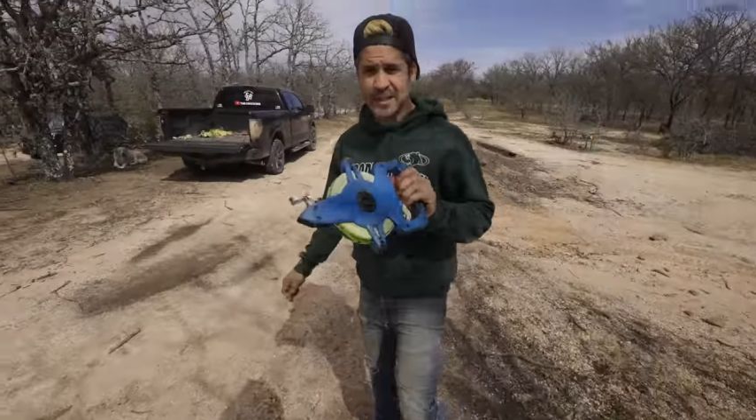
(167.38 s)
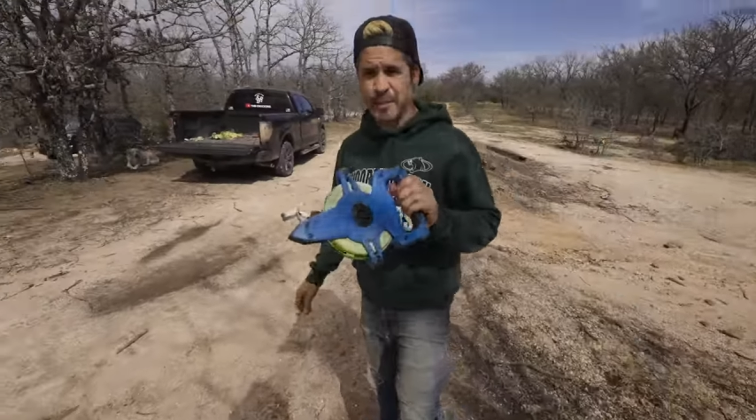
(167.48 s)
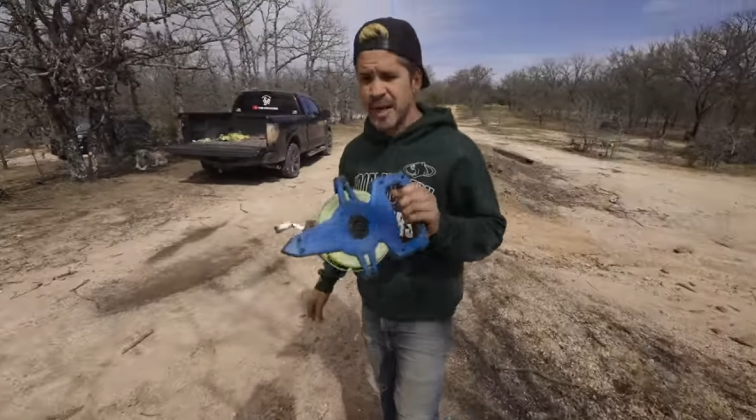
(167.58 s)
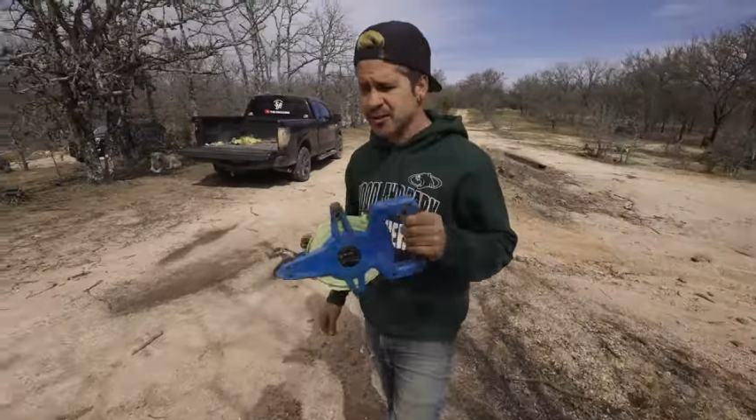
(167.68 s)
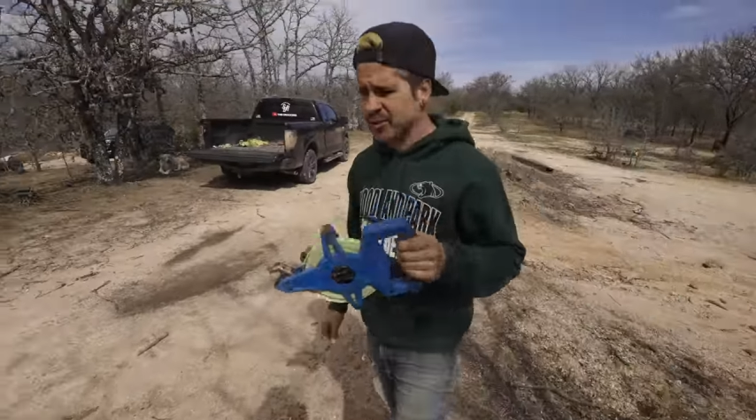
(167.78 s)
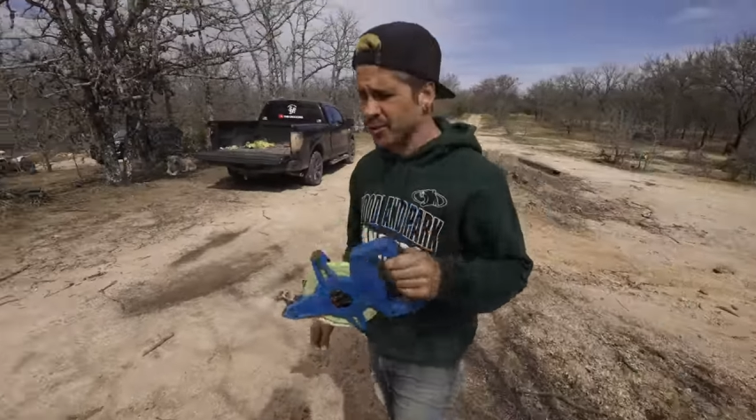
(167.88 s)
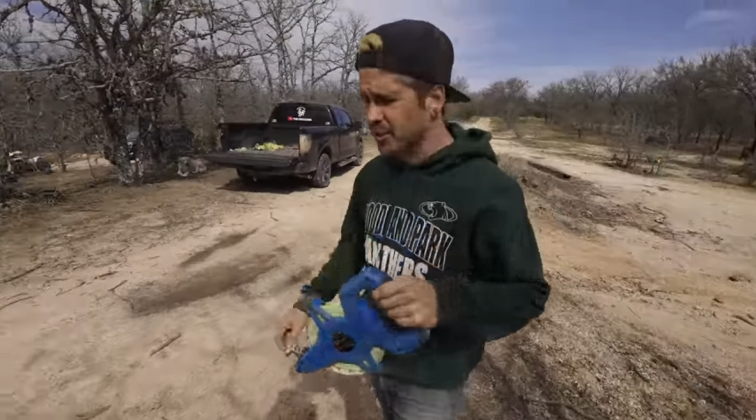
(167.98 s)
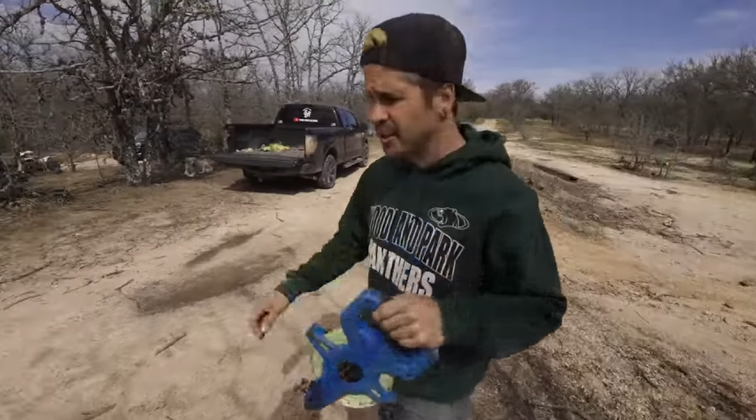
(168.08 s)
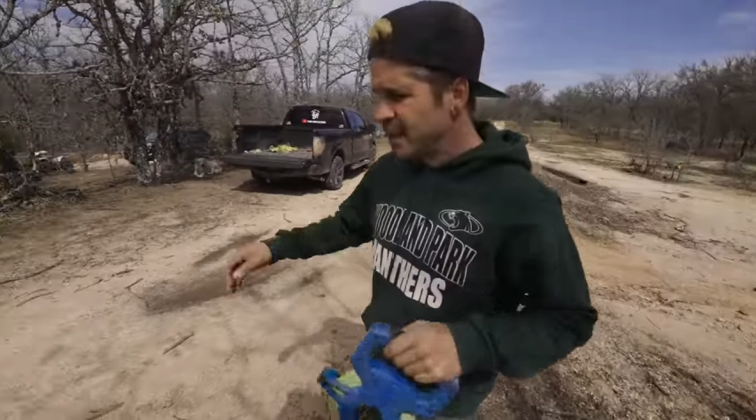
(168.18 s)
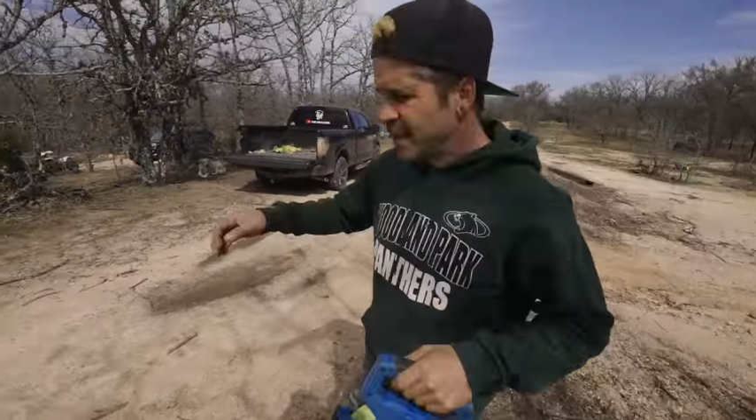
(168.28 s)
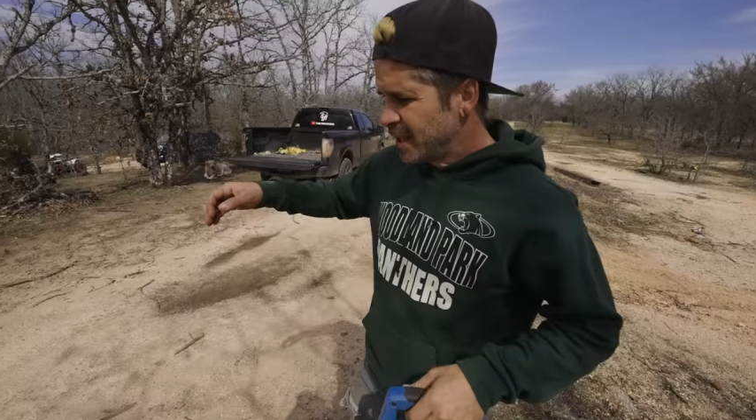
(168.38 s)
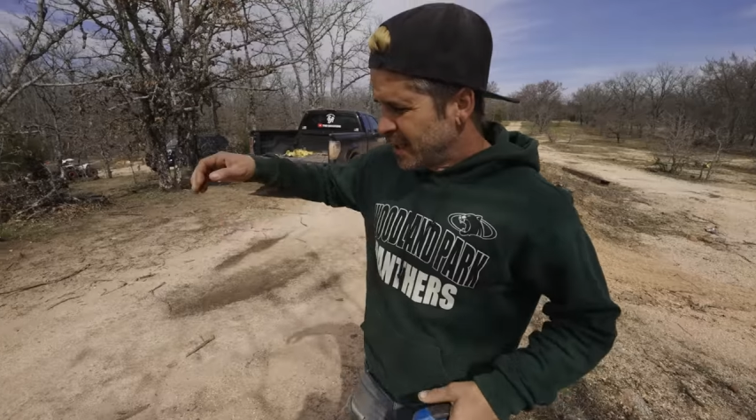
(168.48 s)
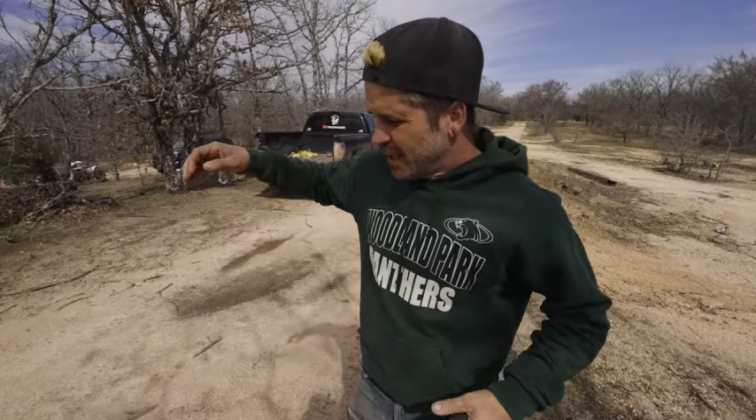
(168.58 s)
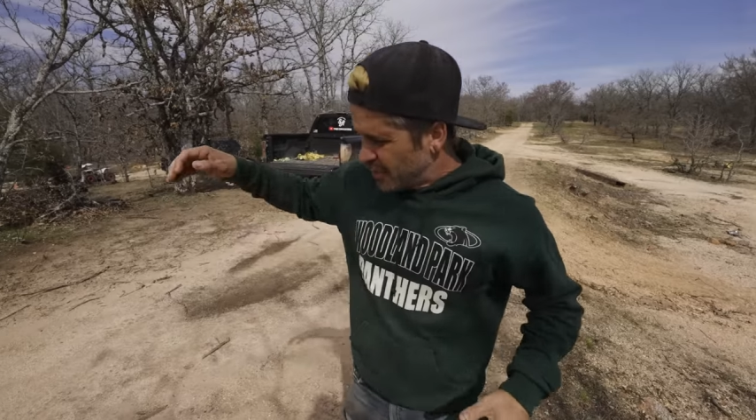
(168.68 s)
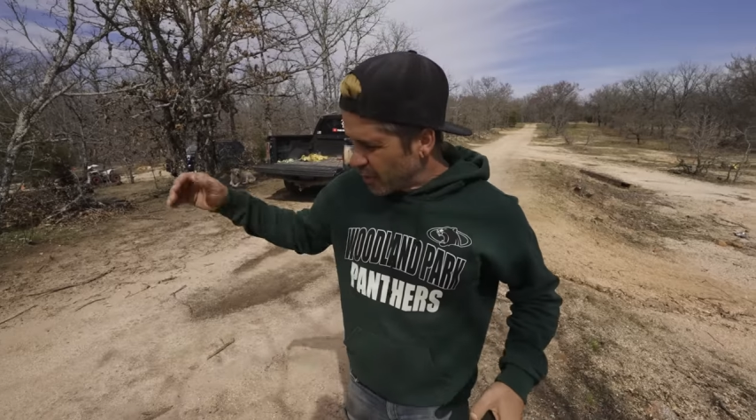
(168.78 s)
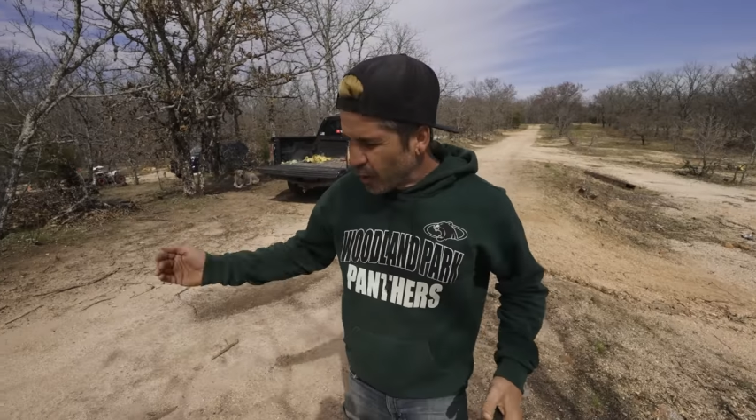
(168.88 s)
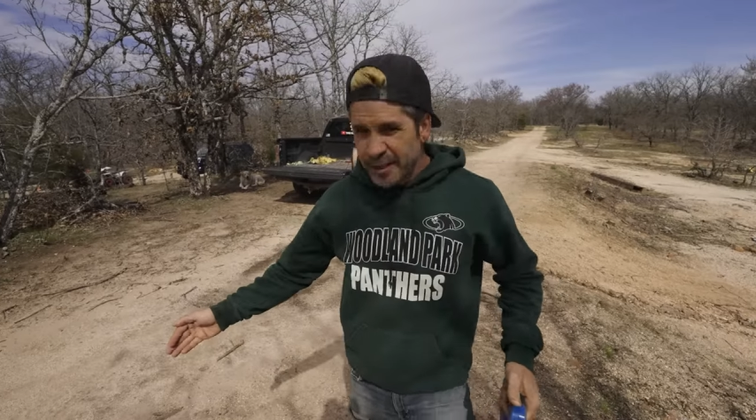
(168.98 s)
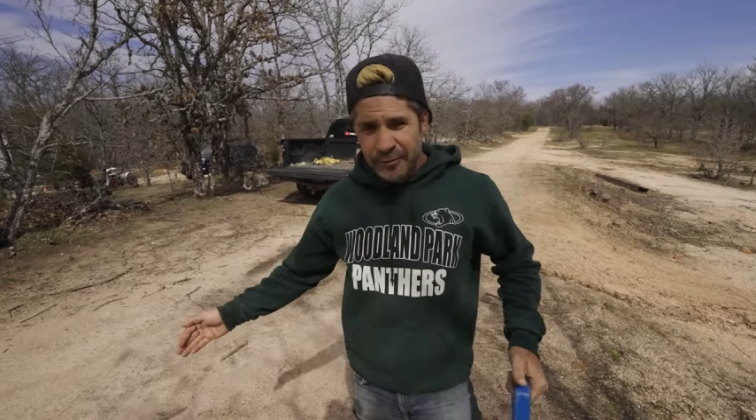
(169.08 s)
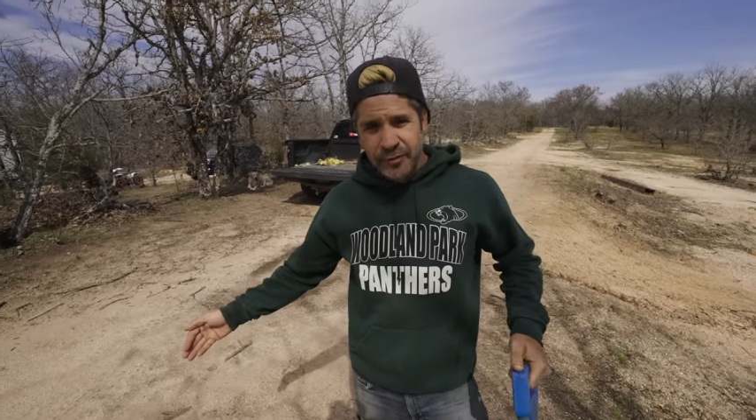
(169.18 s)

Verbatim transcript: measure 30